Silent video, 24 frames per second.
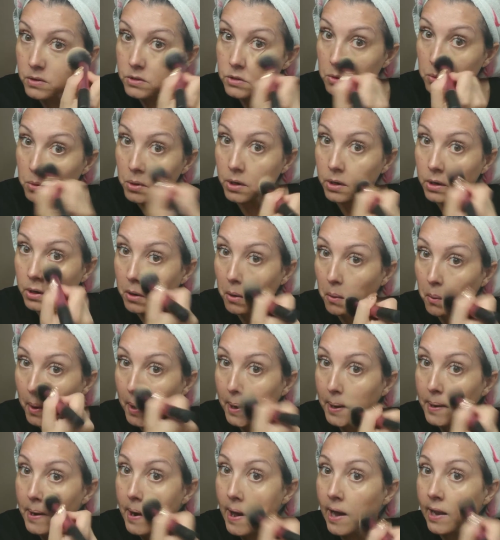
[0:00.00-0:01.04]
So we're going to go
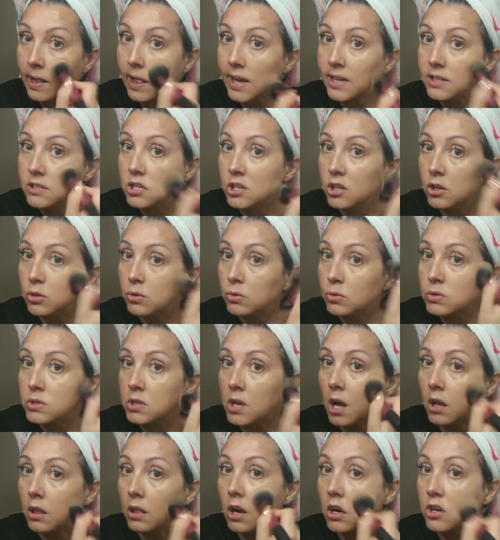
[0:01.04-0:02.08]
in. I like to
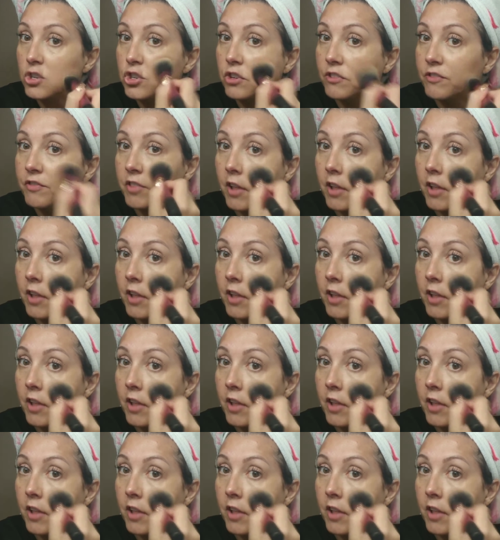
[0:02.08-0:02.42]
use a larger,